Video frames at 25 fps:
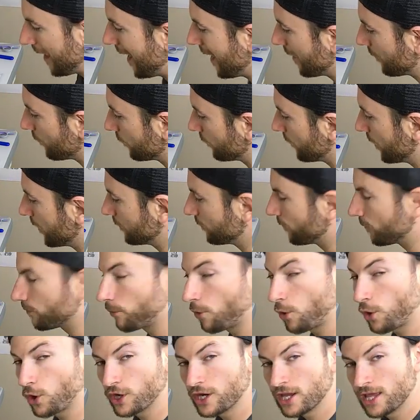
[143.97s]
and we're ready for
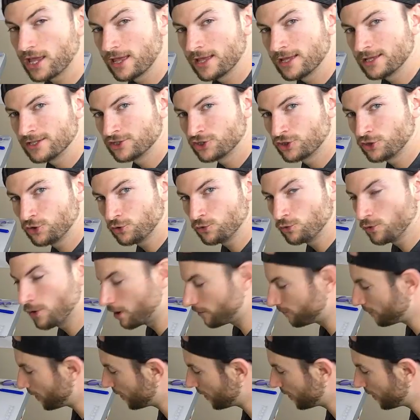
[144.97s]
part 2 of